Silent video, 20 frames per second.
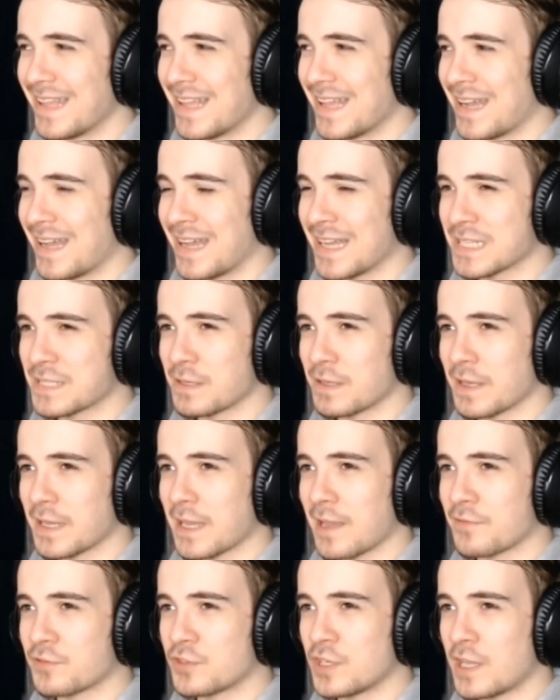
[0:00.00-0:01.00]
So like,
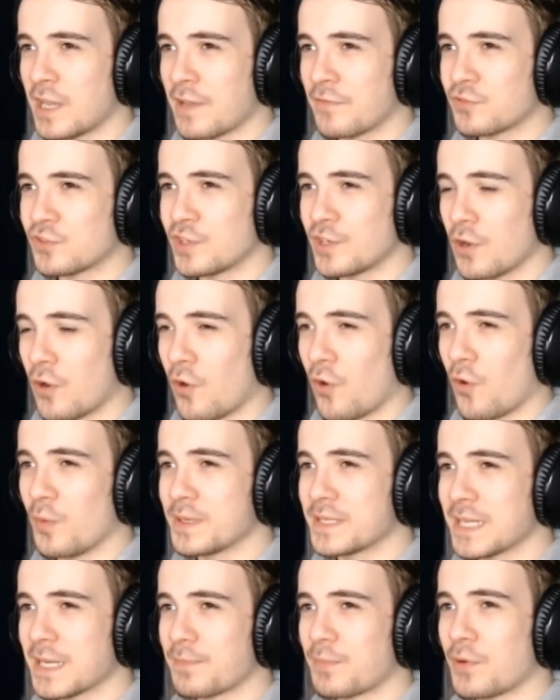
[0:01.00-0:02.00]
if she always
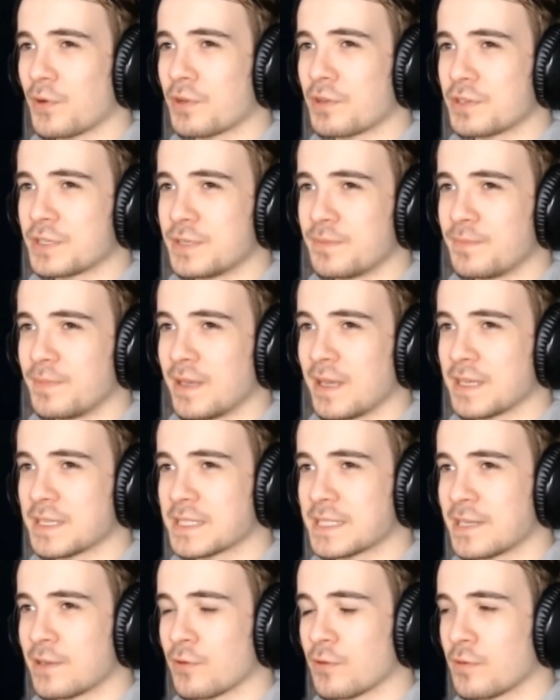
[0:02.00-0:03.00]
had a pocket, she'd be S
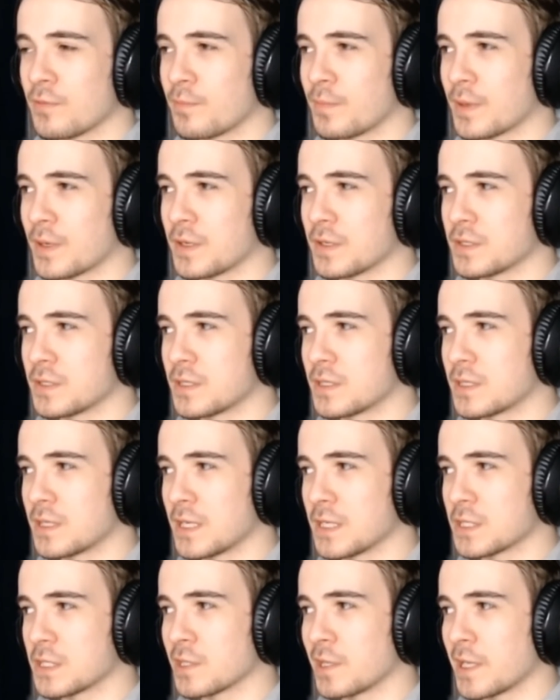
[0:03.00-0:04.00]
tier, because
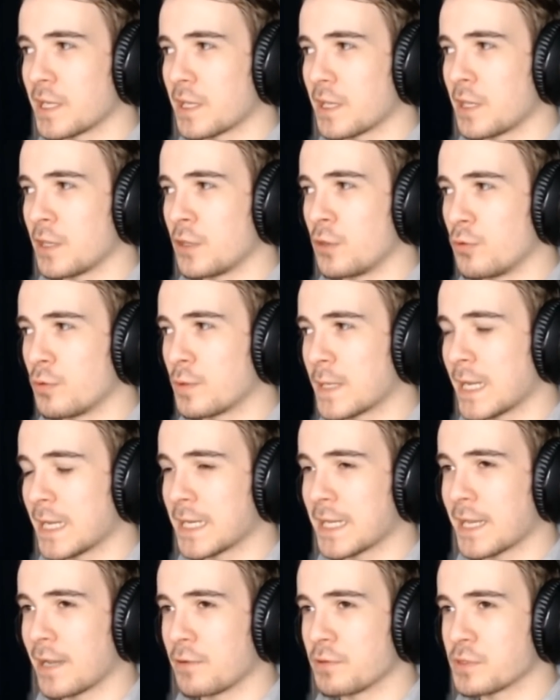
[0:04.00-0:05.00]
it's like you can
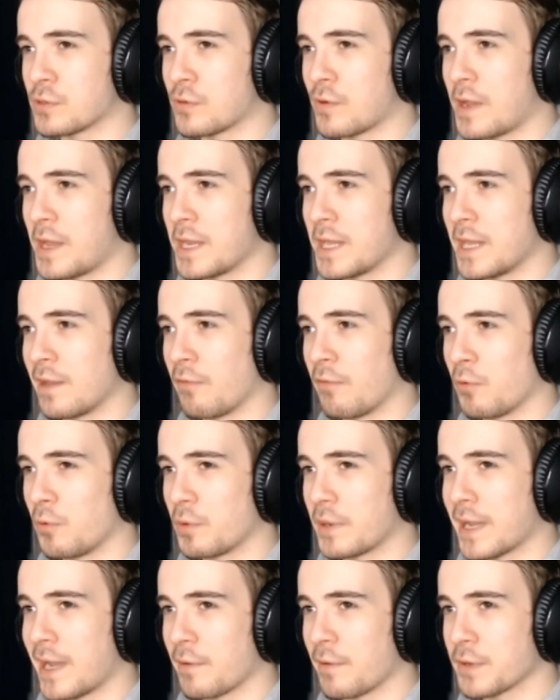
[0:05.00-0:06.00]
counter any aerial
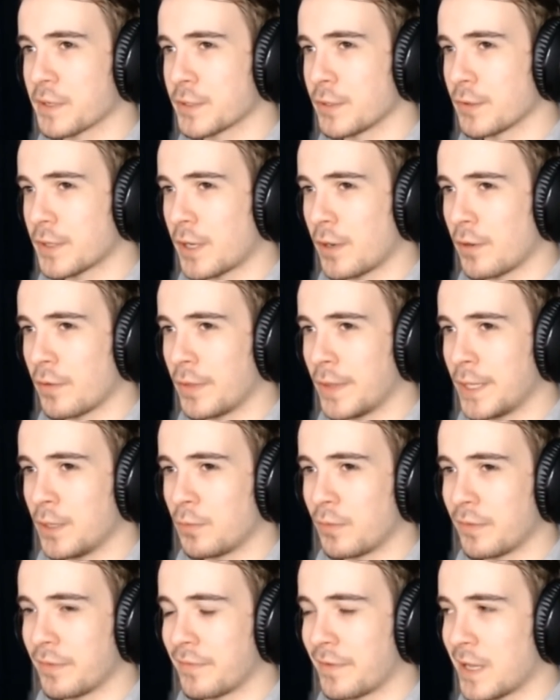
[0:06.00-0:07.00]
character currently
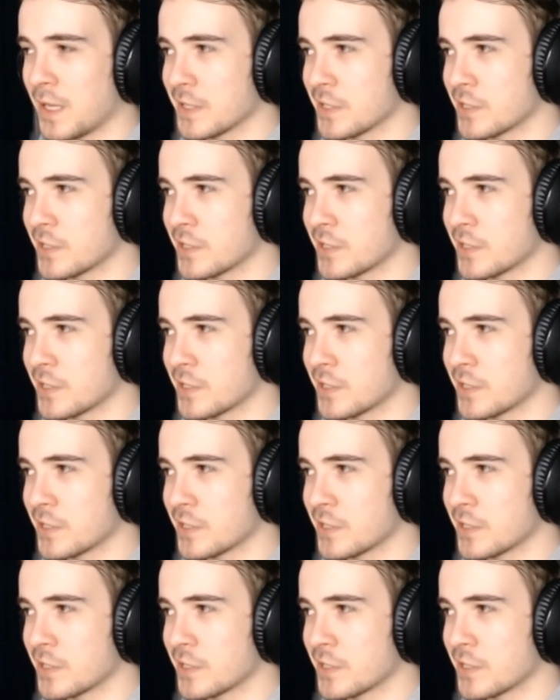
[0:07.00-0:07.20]
with Ashe.